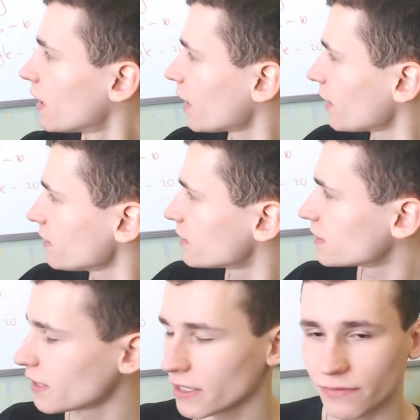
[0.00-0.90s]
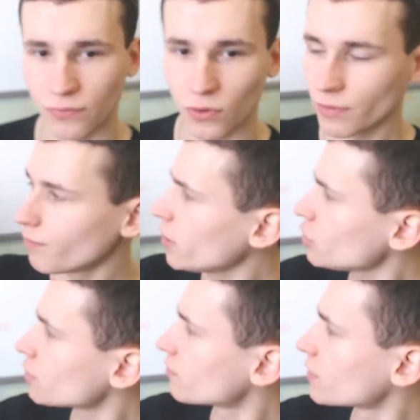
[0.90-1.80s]
Elsa uh, for
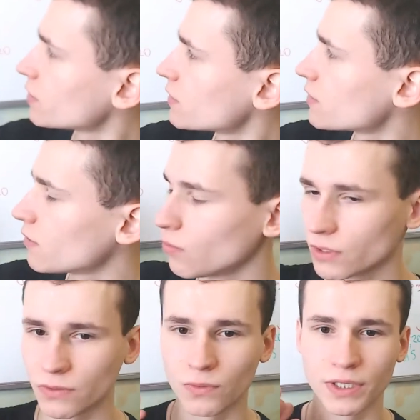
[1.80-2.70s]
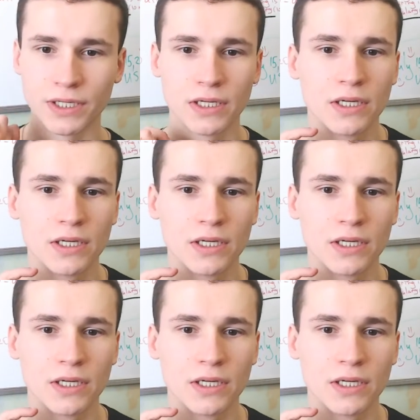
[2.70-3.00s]
measurements, what we,